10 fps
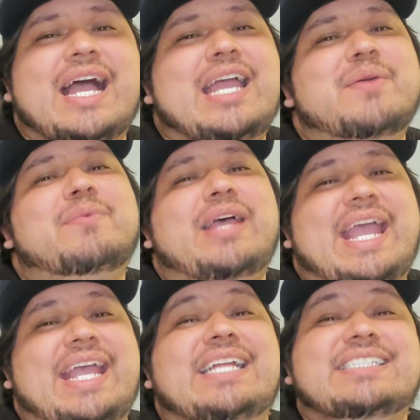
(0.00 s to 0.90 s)
I am
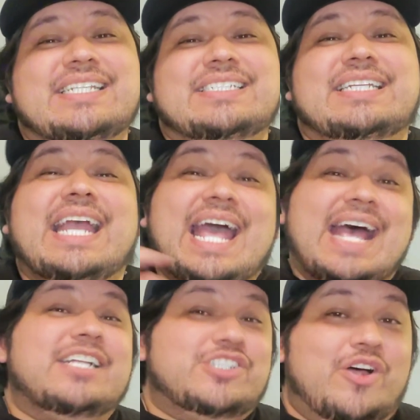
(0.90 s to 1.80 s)
a Disney
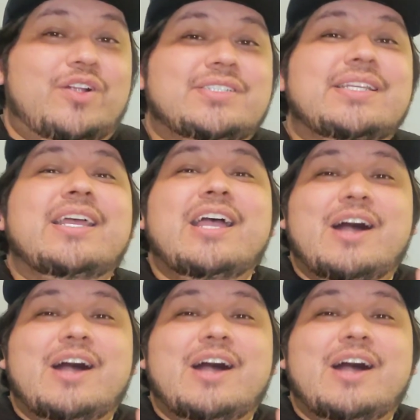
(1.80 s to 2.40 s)
adult.